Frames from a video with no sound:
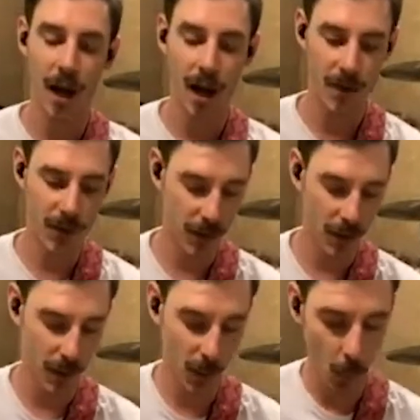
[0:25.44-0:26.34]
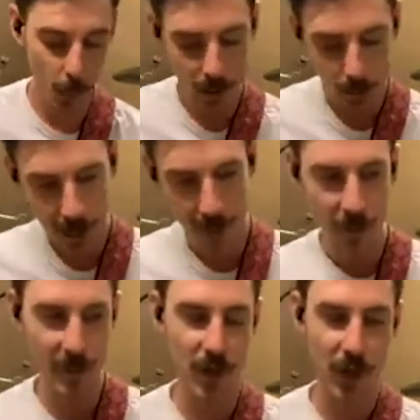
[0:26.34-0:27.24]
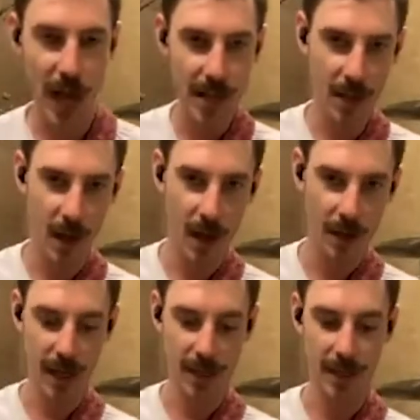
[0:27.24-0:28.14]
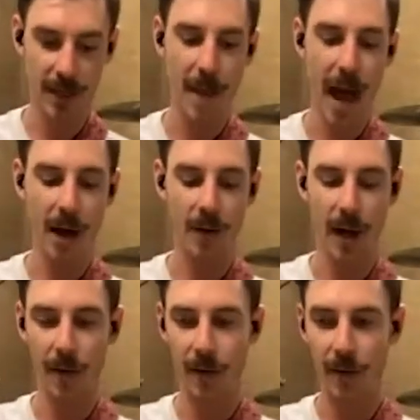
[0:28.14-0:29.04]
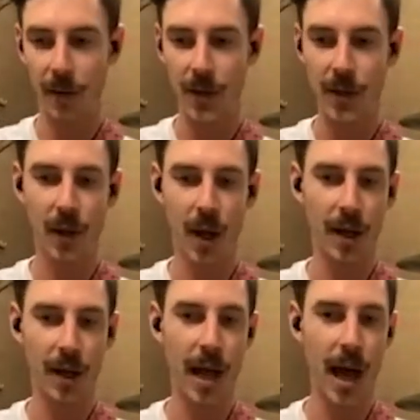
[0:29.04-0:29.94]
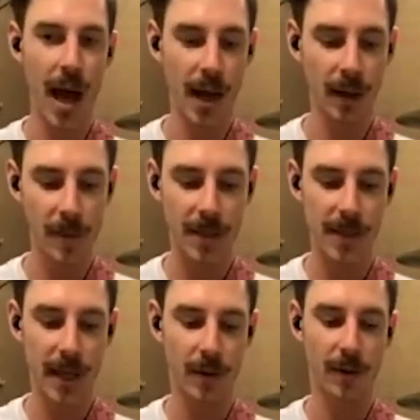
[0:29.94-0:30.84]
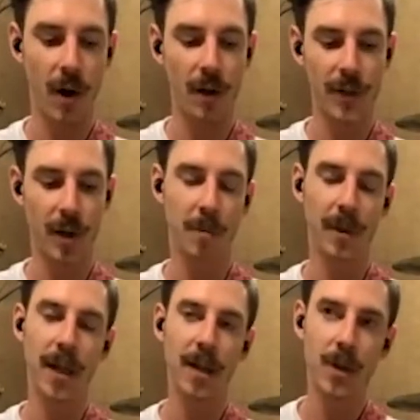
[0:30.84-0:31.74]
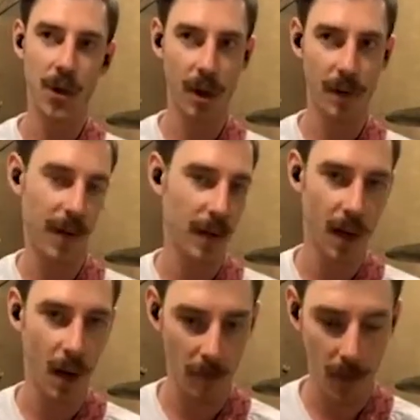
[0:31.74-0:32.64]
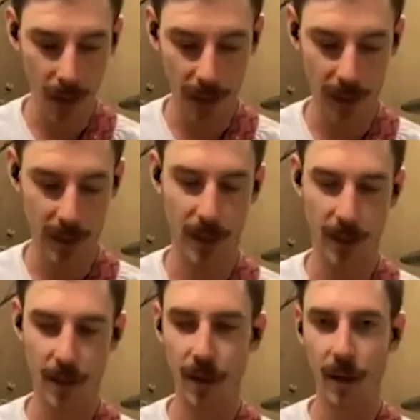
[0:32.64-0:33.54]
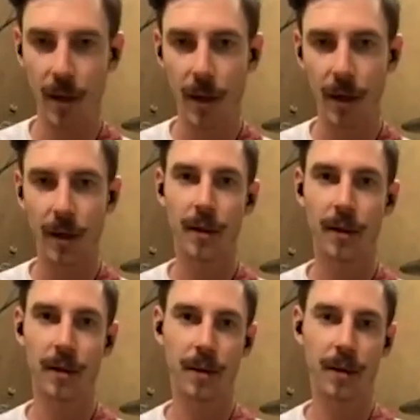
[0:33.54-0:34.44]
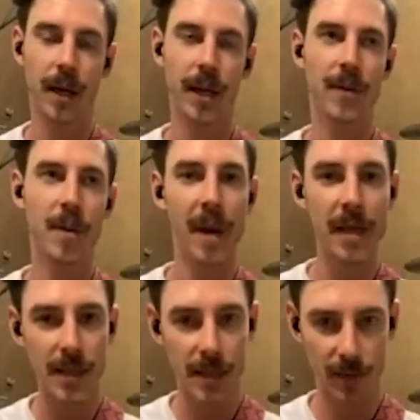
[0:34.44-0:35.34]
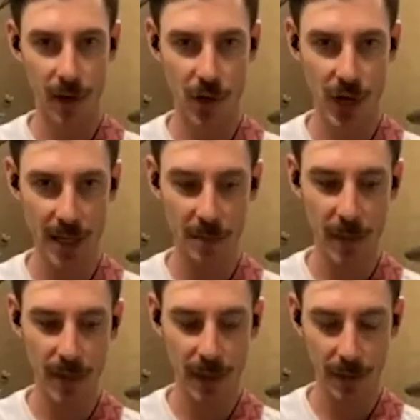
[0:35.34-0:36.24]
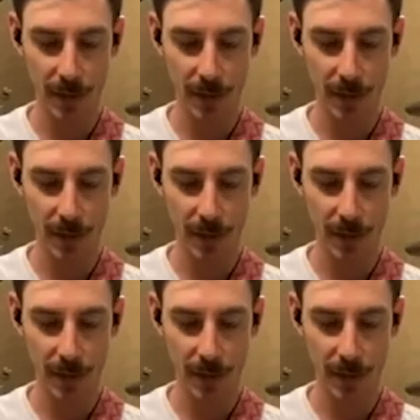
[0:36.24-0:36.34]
So when we come from a jazz context in a background, there's a lot of elements that are involved in our playing, which are fairly harmonic. It's kind of the basis of our jazz music.